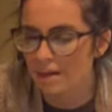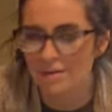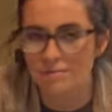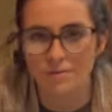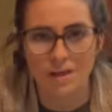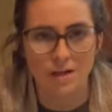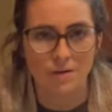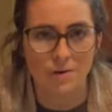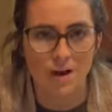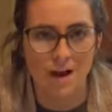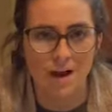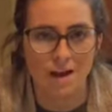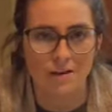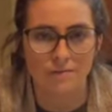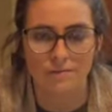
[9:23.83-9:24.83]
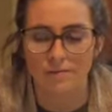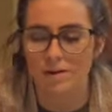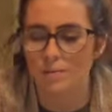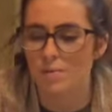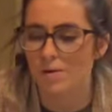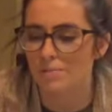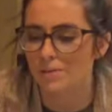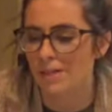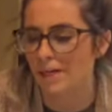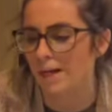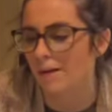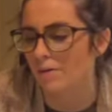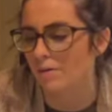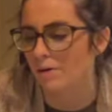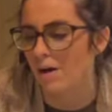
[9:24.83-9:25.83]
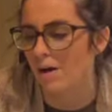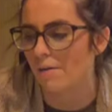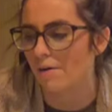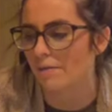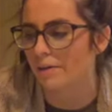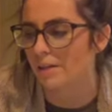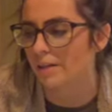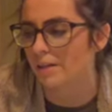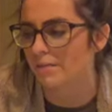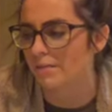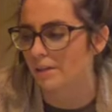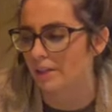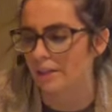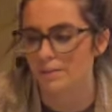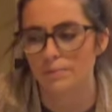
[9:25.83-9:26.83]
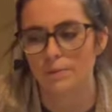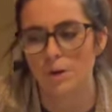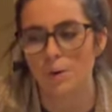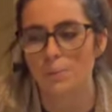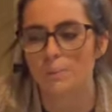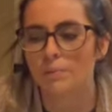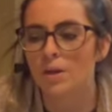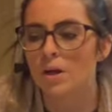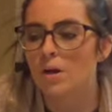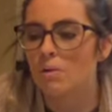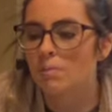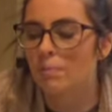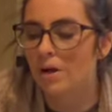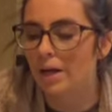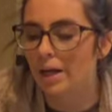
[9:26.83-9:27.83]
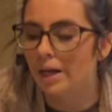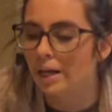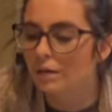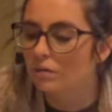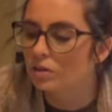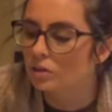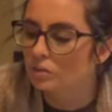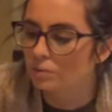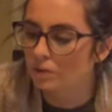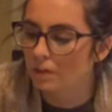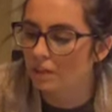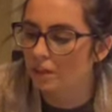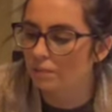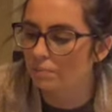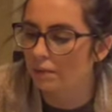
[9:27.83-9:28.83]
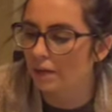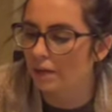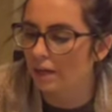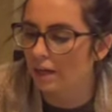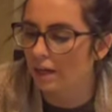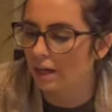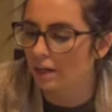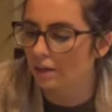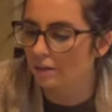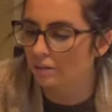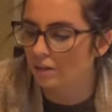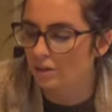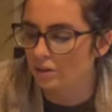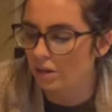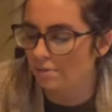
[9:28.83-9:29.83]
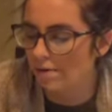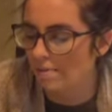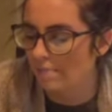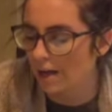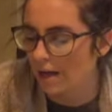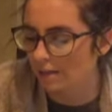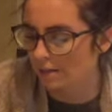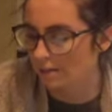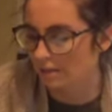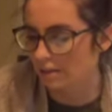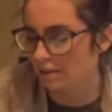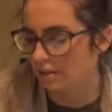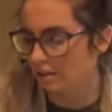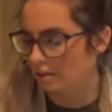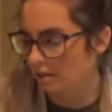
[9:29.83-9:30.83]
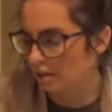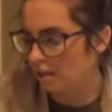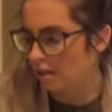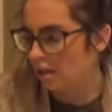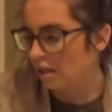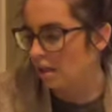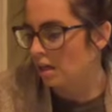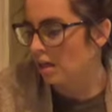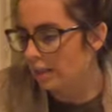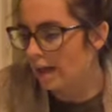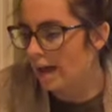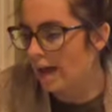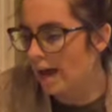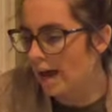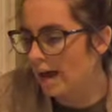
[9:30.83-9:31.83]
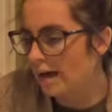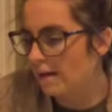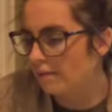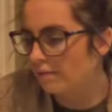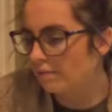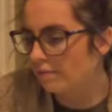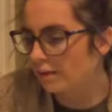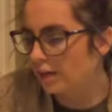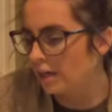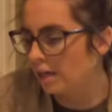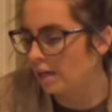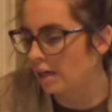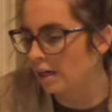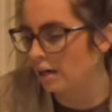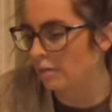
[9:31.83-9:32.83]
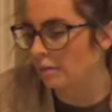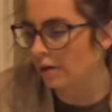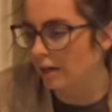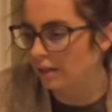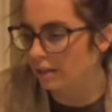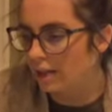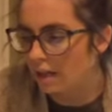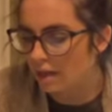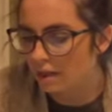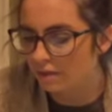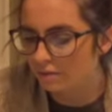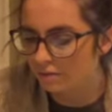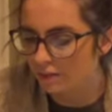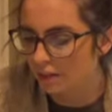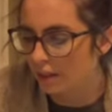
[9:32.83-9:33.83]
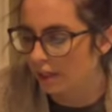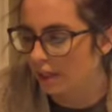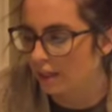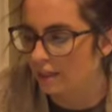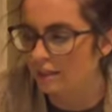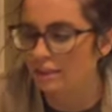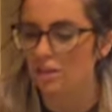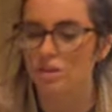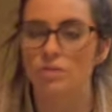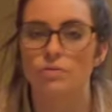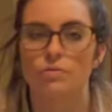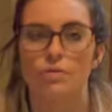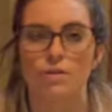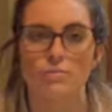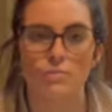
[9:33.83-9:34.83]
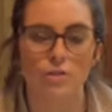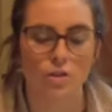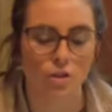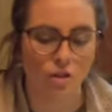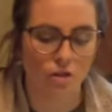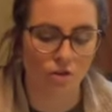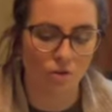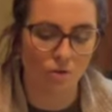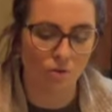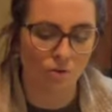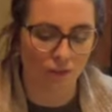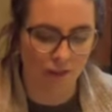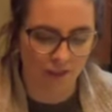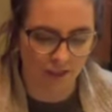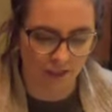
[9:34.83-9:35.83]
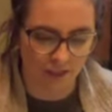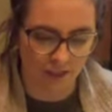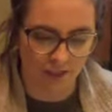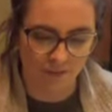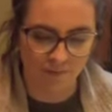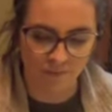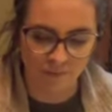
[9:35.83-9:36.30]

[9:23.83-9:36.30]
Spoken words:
if they don't have a website, I don't know how I would leave it linked below. But it was a really good book. I'll try my best. What they have in here, what I loved, is you flip to, let's see,